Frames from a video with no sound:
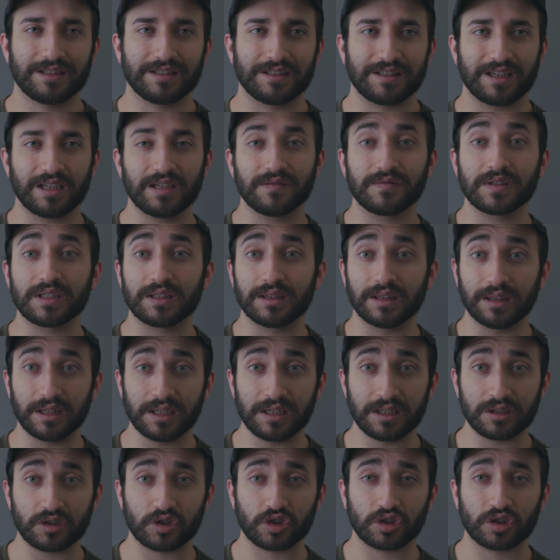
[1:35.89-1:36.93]
David
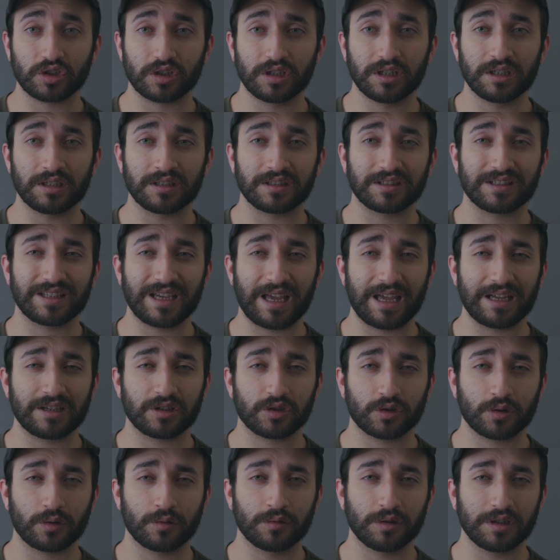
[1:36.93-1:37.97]
Lynch
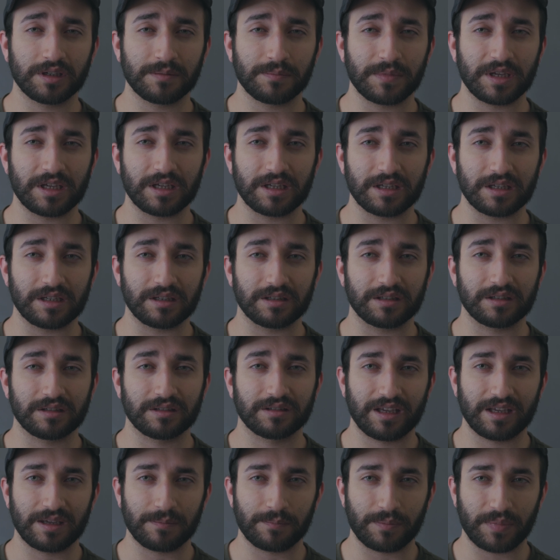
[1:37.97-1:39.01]
intentionally made
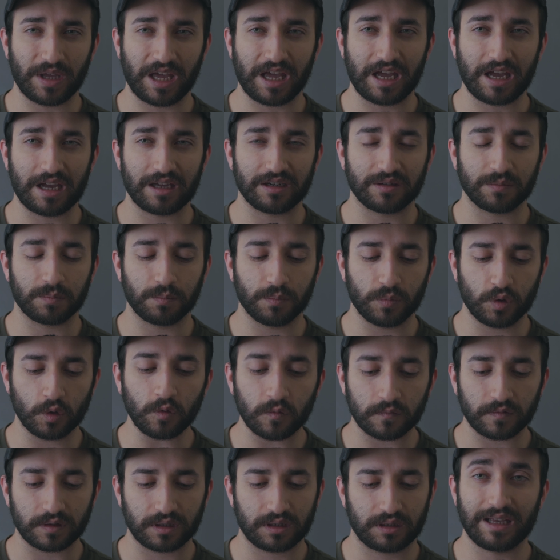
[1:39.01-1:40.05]
a bad
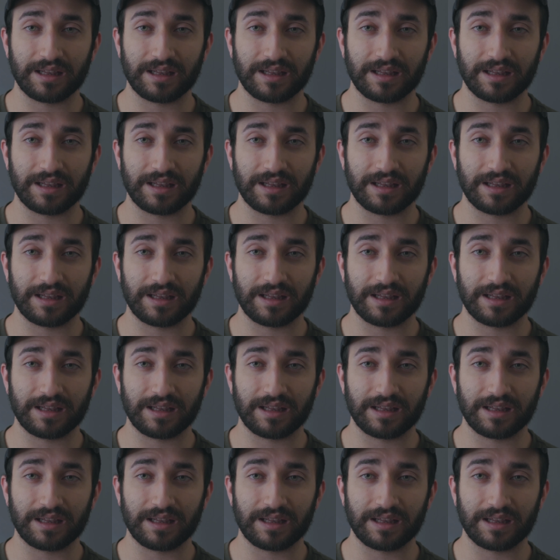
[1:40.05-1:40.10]
movie.